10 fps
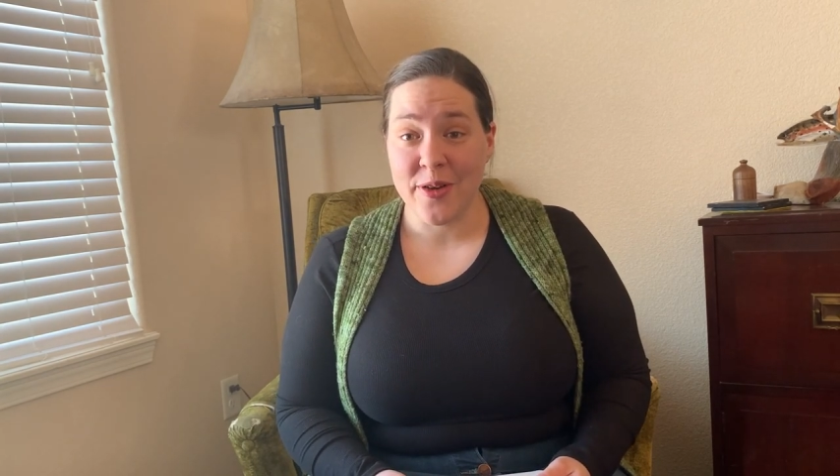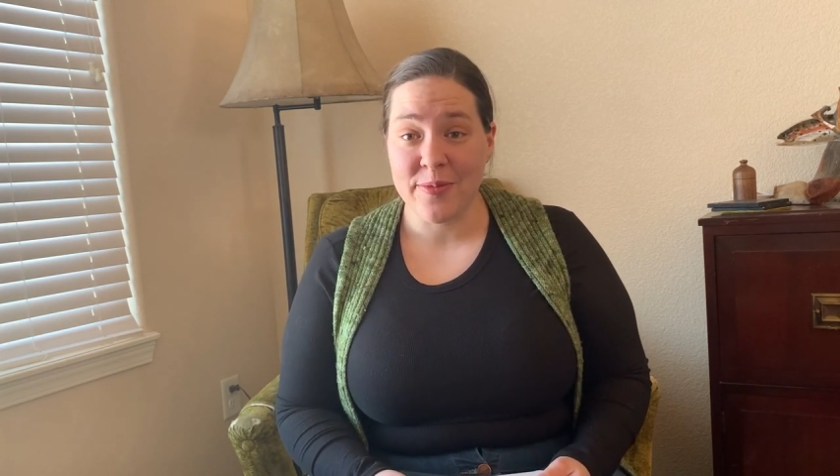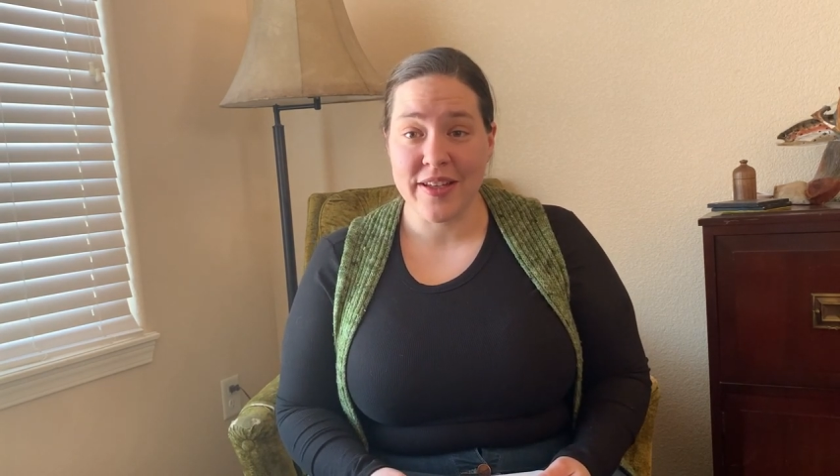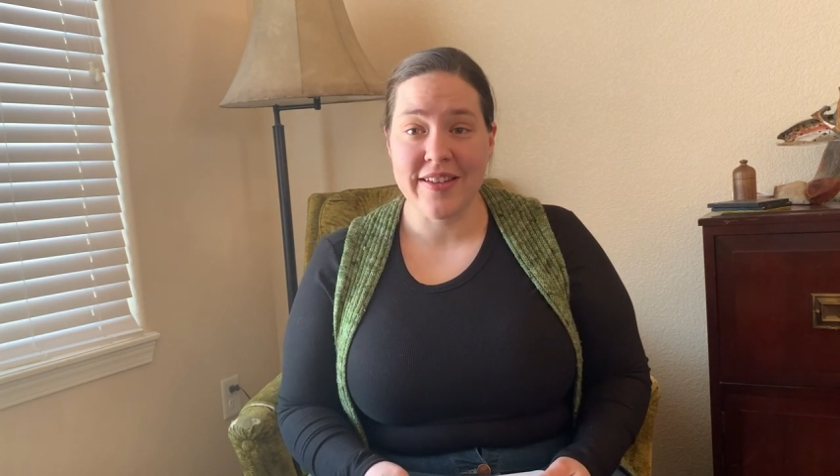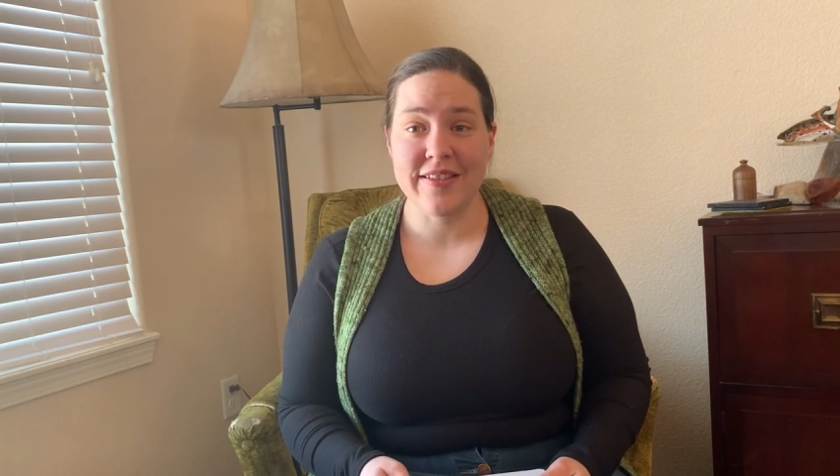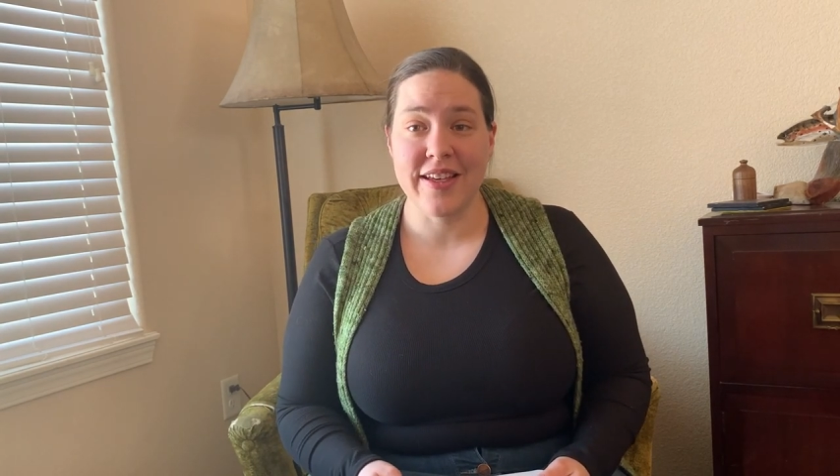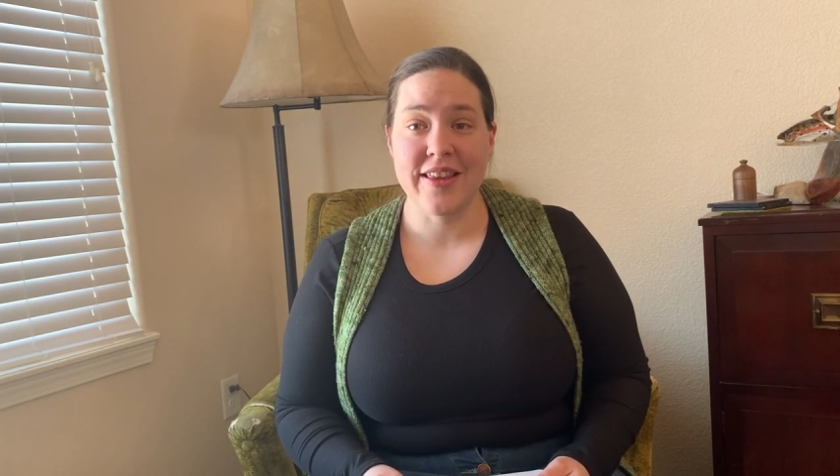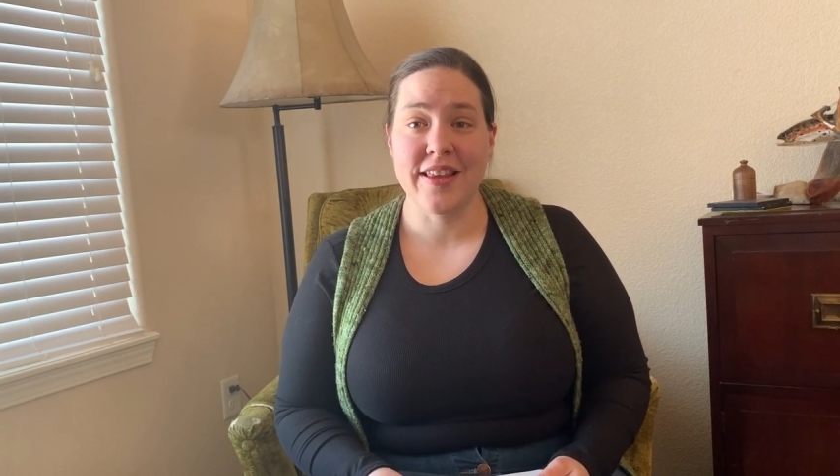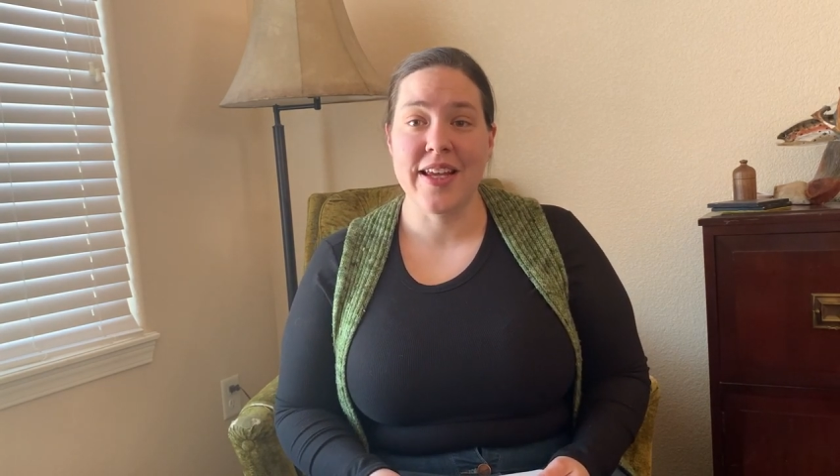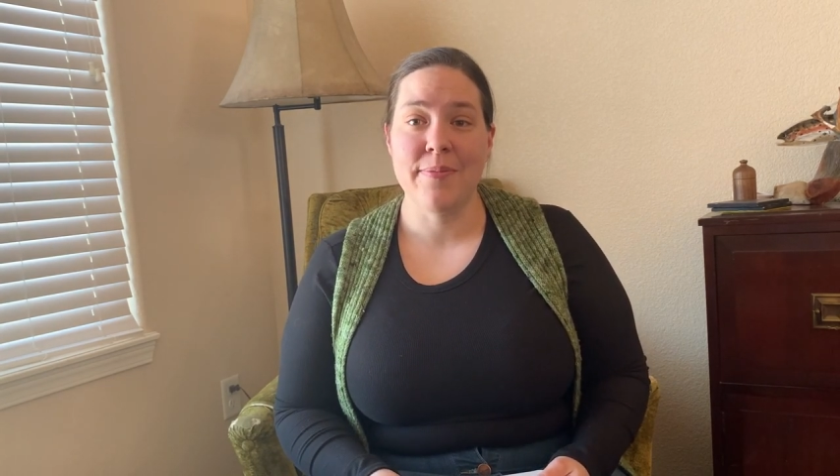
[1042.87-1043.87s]
please click the
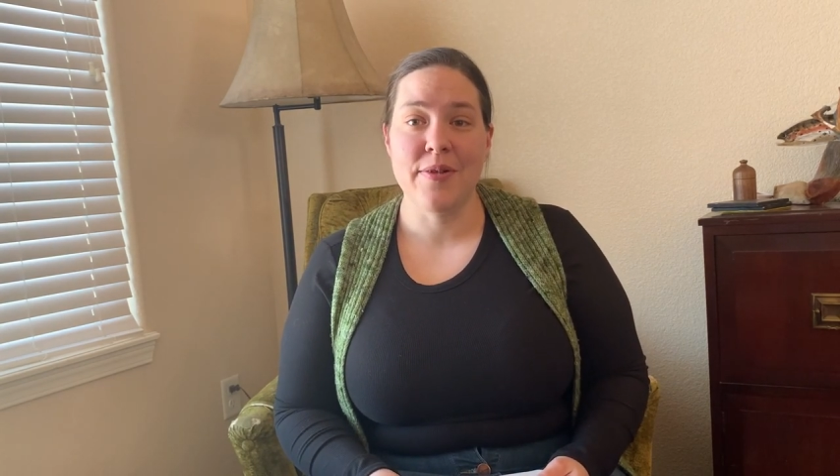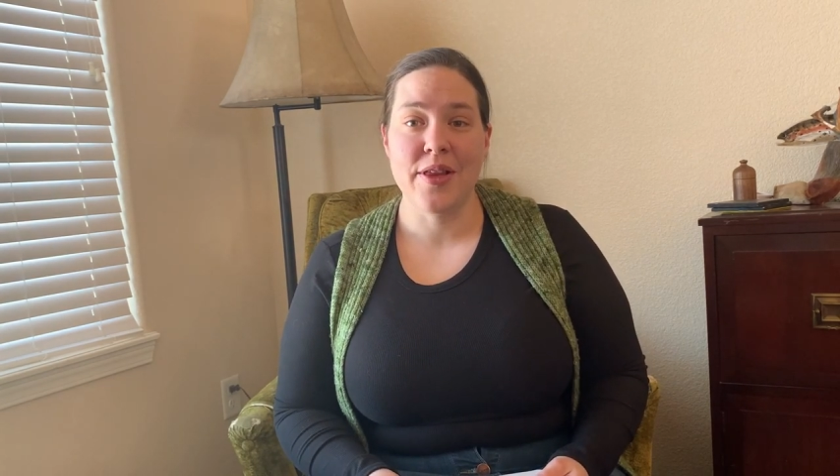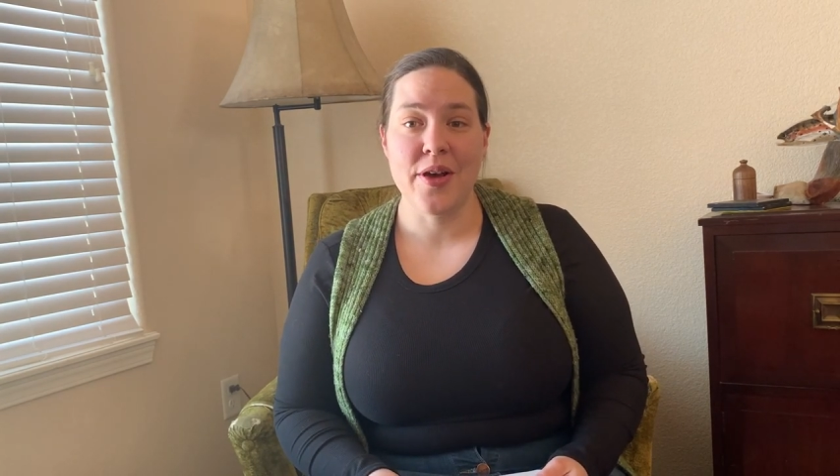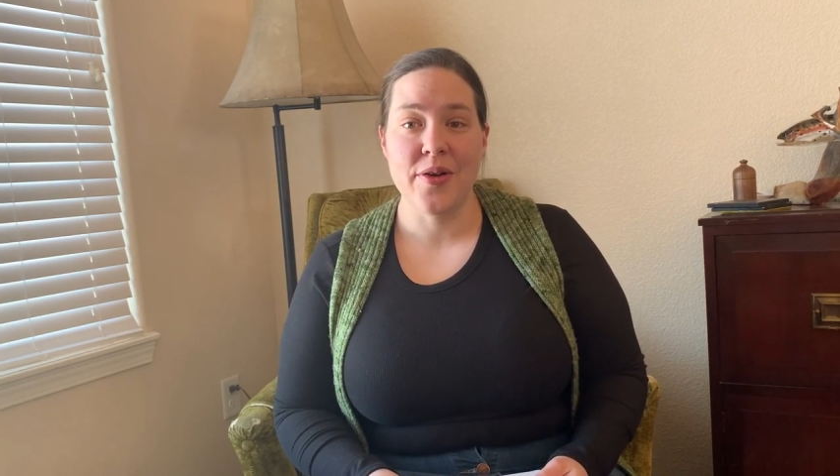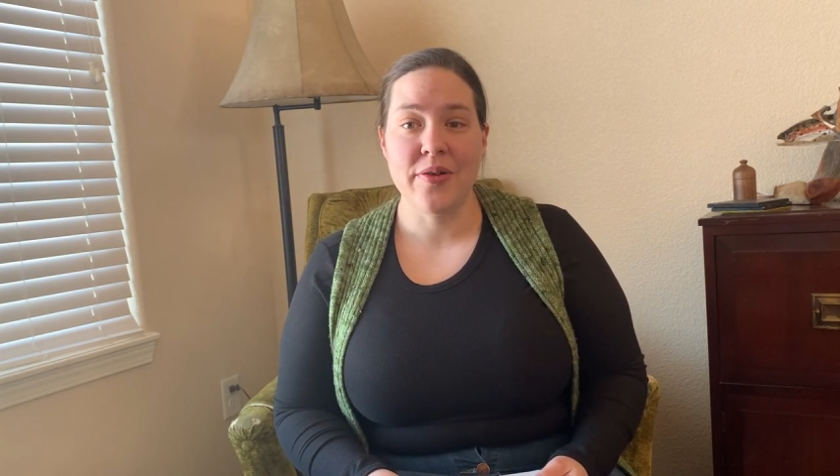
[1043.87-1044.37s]
link below